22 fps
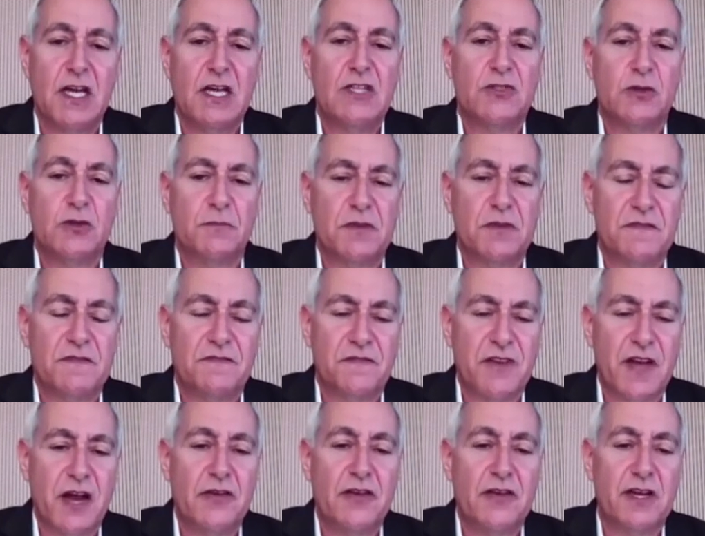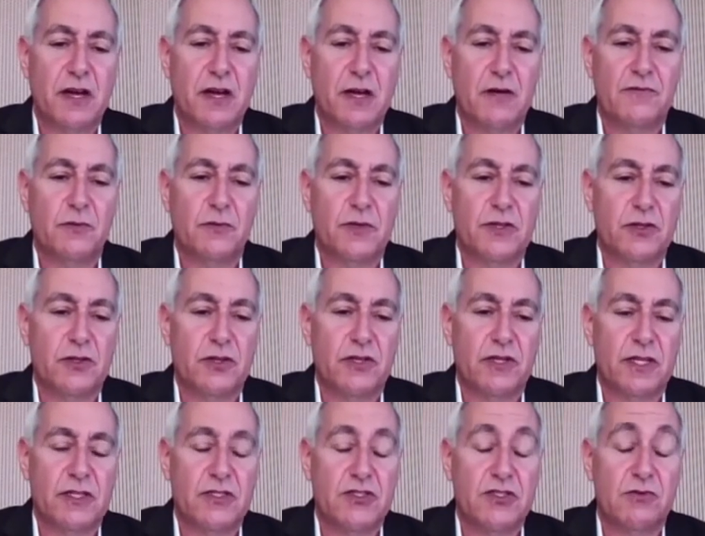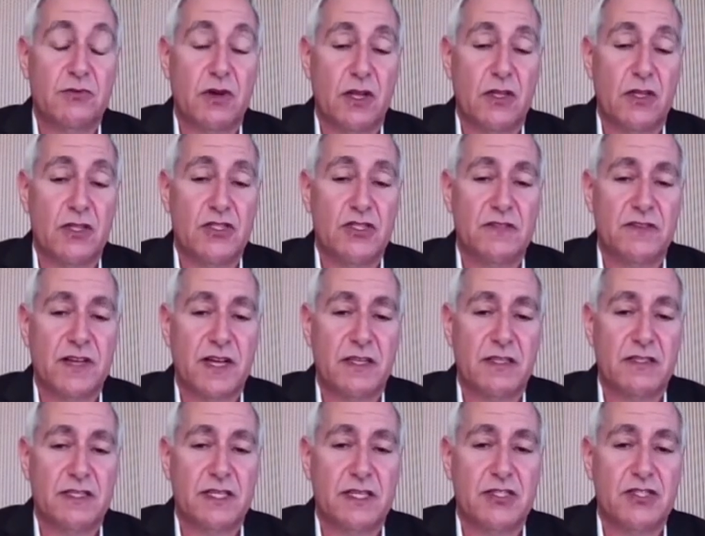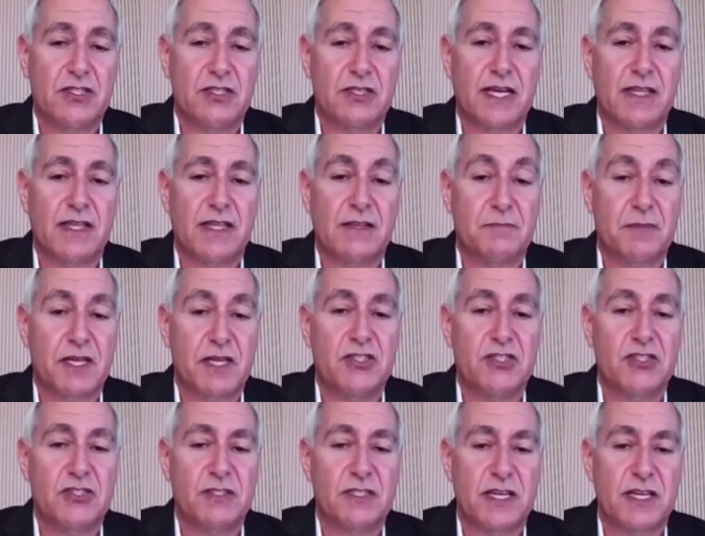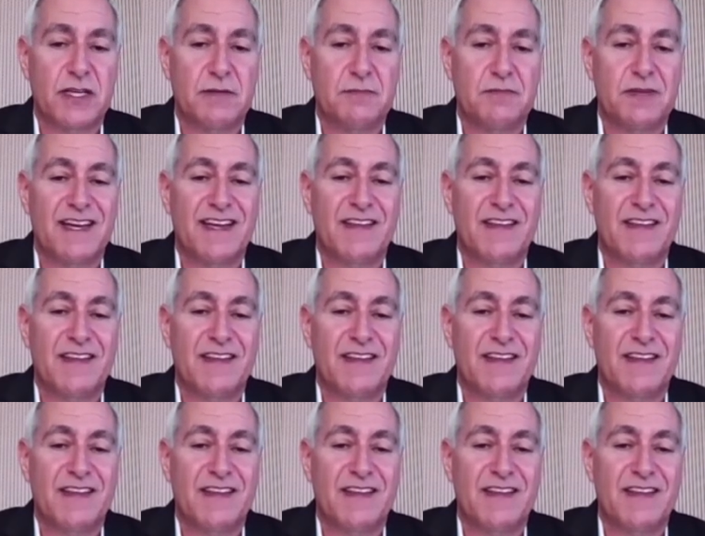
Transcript: So be very careful when looking at serology validation at the patient type